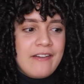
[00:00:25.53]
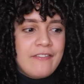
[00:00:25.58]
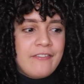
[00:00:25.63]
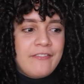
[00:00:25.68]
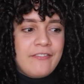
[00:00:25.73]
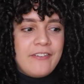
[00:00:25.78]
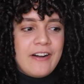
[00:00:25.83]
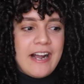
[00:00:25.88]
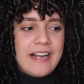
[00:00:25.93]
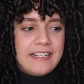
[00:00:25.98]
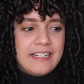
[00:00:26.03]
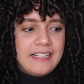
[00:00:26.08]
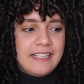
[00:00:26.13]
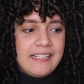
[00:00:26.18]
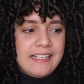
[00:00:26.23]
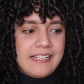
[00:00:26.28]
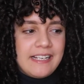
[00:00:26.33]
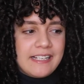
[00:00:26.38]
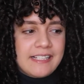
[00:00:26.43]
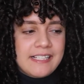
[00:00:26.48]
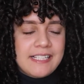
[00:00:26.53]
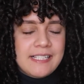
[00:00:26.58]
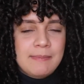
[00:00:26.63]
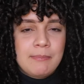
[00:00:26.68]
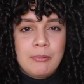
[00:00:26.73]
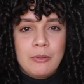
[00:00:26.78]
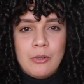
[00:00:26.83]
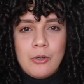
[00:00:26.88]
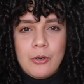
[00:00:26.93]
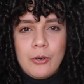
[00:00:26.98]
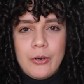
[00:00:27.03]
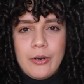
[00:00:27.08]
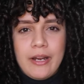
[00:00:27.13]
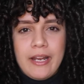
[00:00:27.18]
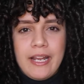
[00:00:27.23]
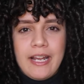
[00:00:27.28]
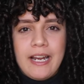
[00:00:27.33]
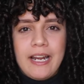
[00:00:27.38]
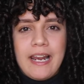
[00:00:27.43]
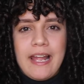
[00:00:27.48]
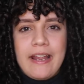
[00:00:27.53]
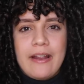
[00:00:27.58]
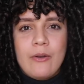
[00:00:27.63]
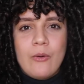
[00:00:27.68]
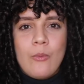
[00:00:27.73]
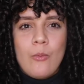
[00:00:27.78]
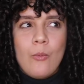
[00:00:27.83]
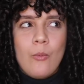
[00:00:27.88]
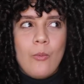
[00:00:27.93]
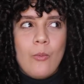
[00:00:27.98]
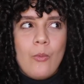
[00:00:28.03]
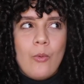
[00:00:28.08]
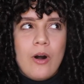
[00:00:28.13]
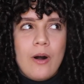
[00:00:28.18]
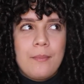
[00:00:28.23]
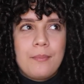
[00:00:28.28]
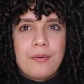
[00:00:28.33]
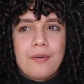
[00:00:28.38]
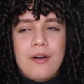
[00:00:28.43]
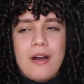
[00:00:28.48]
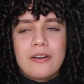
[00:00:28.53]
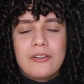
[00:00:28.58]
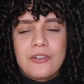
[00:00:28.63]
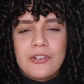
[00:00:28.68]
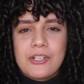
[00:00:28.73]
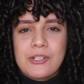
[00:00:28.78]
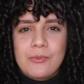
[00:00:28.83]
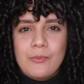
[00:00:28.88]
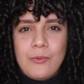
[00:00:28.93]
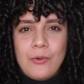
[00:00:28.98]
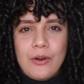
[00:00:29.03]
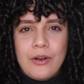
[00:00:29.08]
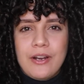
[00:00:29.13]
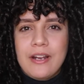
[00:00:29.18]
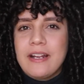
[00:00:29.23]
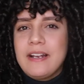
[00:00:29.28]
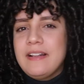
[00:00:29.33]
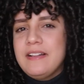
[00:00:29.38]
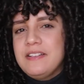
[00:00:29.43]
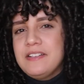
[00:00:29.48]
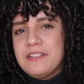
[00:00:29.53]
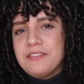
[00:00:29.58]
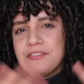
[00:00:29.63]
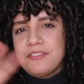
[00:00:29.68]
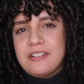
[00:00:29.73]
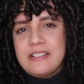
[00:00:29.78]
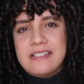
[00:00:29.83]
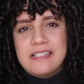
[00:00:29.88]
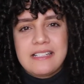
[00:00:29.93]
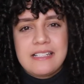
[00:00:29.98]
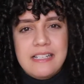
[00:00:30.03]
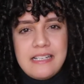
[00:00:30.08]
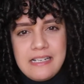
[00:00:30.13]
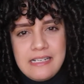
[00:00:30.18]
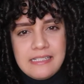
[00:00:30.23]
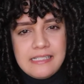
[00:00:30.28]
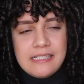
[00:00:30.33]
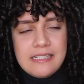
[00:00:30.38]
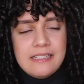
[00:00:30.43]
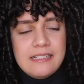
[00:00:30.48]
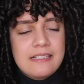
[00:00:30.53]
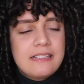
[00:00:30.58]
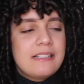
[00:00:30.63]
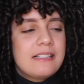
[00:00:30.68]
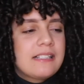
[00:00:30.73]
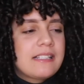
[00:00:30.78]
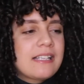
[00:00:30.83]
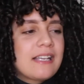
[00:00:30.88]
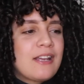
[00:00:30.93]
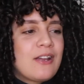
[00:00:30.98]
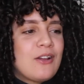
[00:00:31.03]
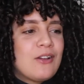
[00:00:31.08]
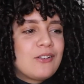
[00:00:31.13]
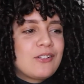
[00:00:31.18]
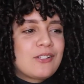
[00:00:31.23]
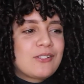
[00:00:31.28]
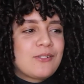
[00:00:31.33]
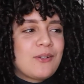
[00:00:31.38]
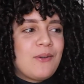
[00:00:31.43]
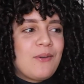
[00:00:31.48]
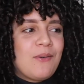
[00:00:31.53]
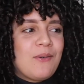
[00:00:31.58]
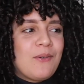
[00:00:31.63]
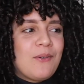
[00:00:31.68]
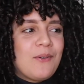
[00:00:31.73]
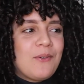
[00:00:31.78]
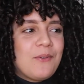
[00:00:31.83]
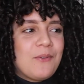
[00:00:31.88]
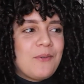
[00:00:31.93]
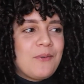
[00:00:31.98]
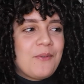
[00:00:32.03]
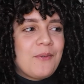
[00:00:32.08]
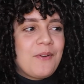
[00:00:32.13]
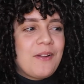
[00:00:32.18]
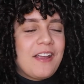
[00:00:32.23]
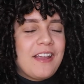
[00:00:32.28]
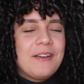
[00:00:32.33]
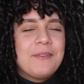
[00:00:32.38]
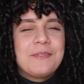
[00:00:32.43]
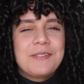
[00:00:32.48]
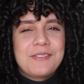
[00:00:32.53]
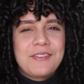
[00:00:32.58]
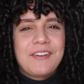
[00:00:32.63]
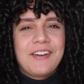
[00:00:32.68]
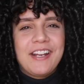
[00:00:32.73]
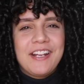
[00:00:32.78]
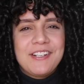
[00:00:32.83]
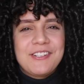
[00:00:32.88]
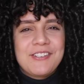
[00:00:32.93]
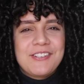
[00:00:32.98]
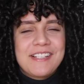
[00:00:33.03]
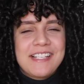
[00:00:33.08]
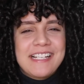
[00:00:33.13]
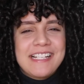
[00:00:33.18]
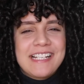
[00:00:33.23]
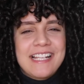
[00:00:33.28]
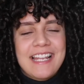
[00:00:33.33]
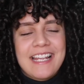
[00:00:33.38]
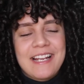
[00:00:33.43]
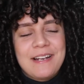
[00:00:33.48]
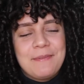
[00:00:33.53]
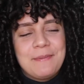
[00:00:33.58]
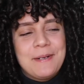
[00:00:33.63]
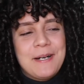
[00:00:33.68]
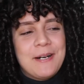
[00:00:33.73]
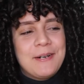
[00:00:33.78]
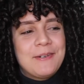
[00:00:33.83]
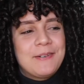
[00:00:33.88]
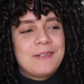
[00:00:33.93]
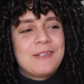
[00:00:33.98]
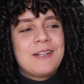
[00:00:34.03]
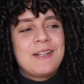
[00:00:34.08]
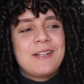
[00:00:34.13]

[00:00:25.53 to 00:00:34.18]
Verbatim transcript: finally exploring like what products work in different seasons so it was very interesting to think about